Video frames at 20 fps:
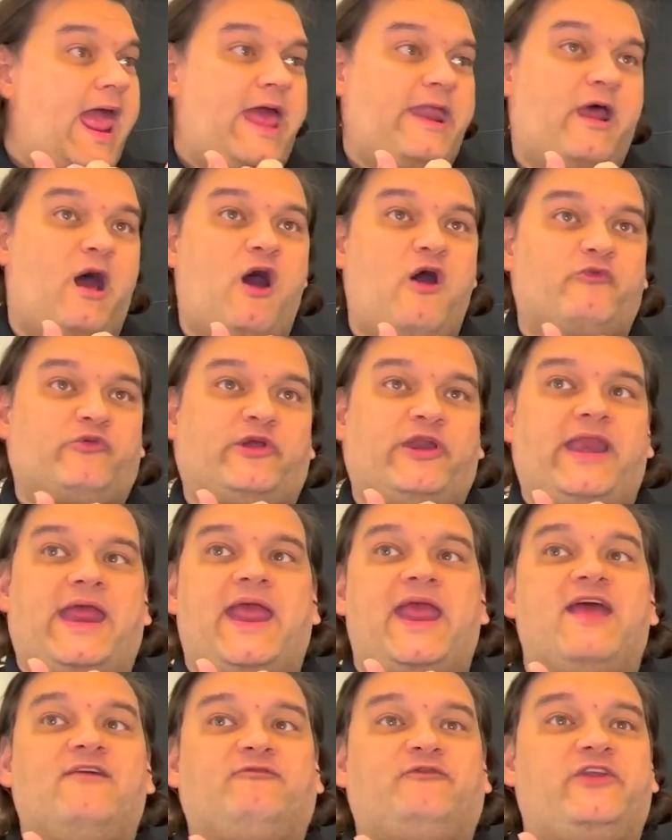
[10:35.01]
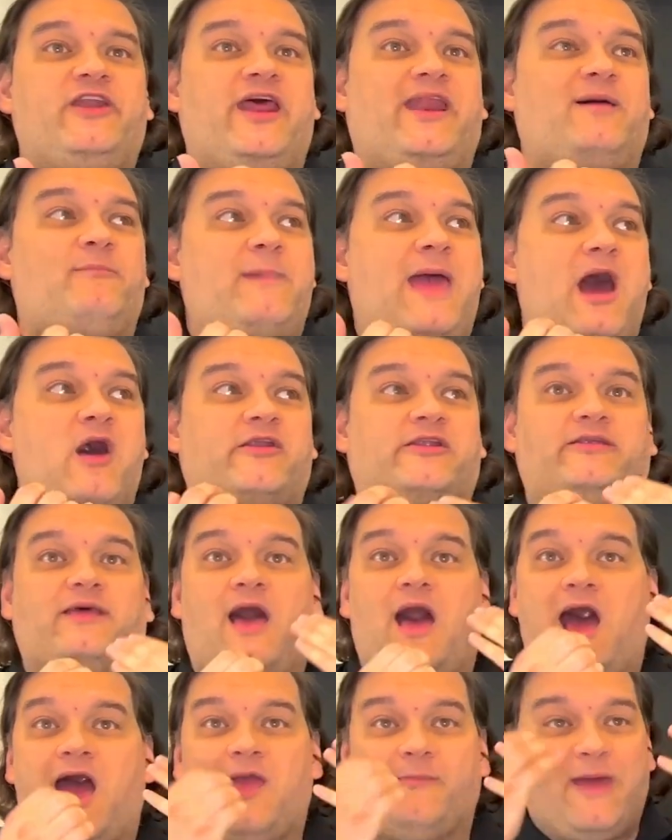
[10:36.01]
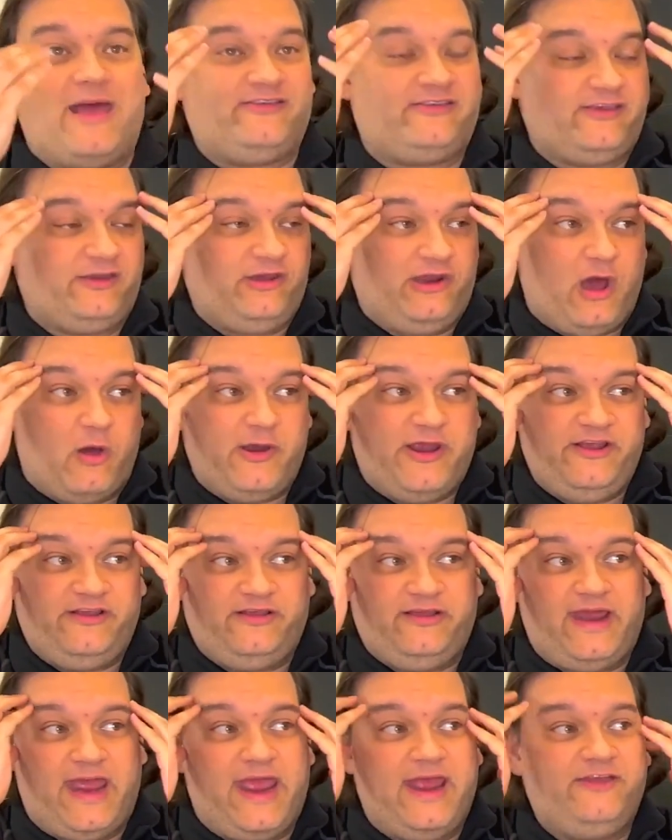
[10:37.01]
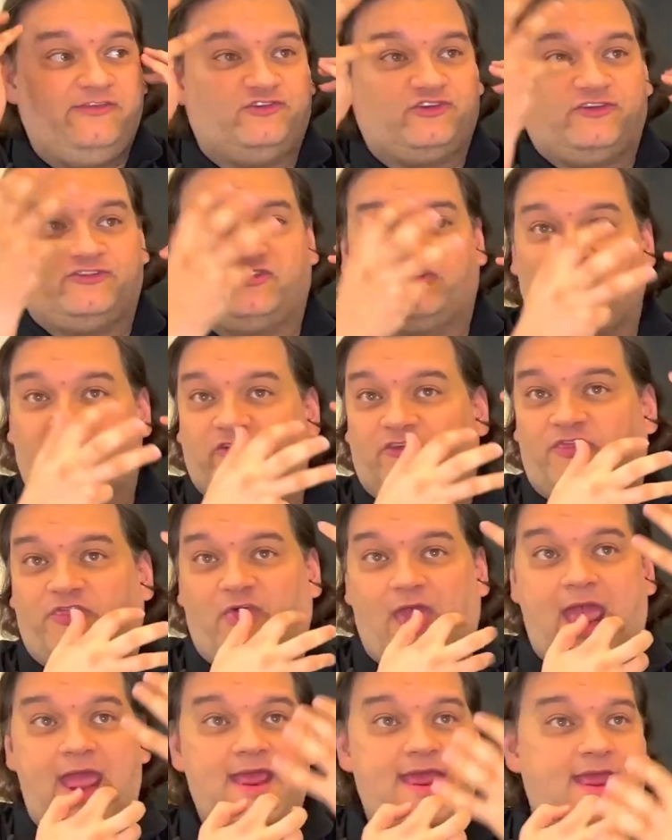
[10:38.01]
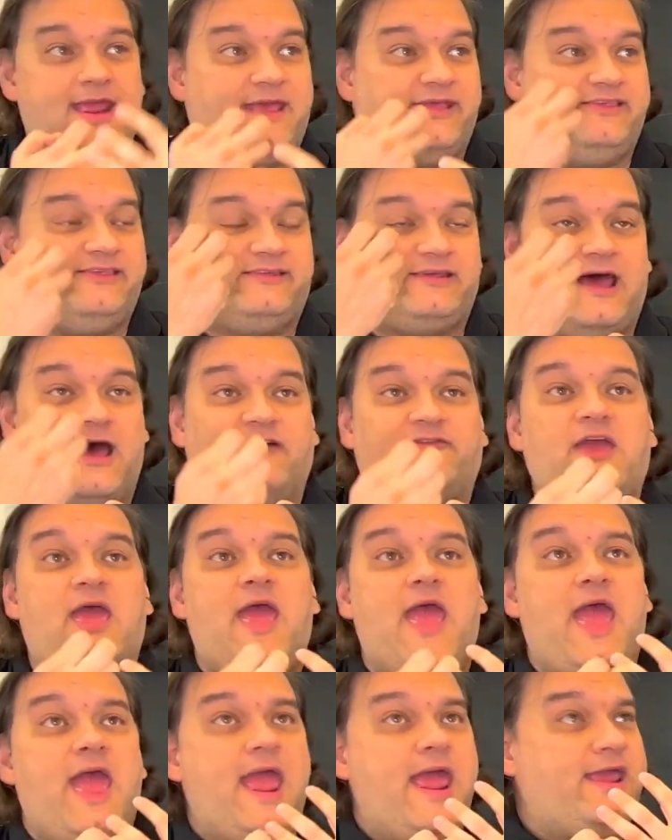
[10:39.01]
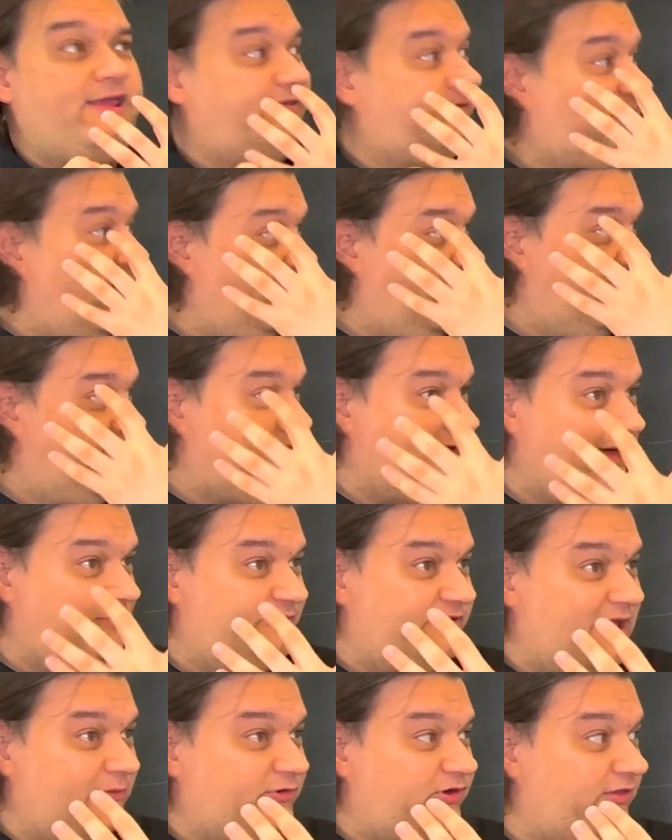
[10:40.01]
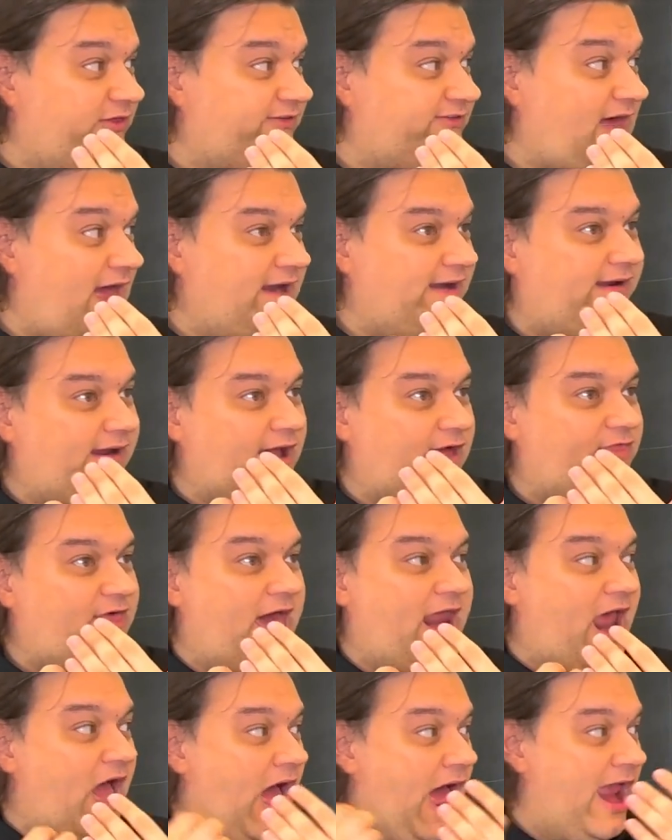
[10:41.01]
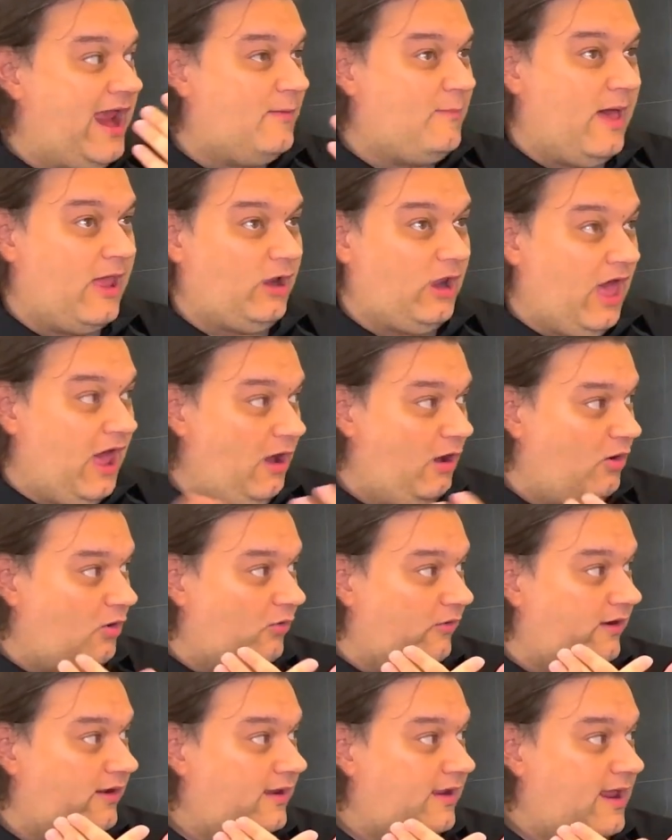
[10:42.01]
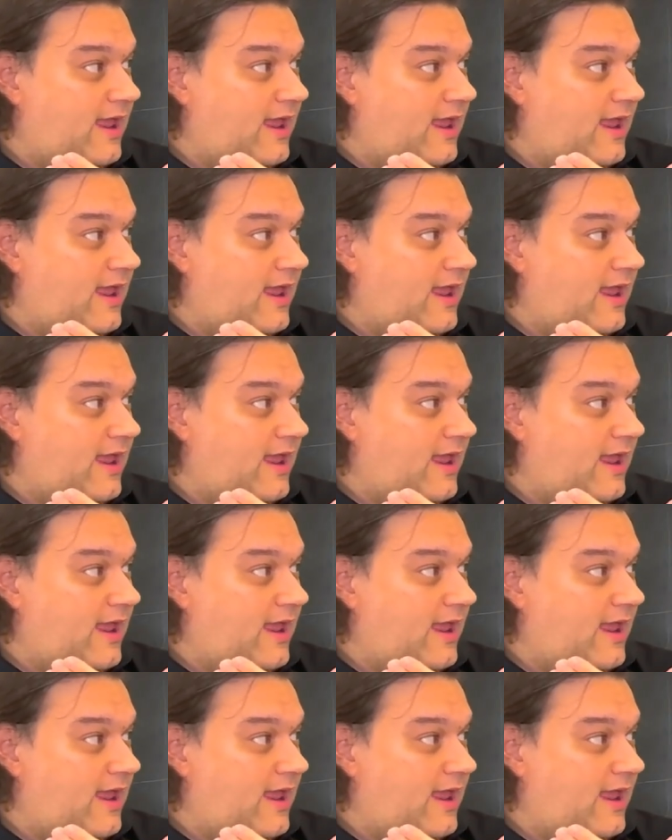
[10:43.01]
And over an infinite amount of time, as you know, he just starts thinking and stuff, he suddenly comes up to this idea that I am alone.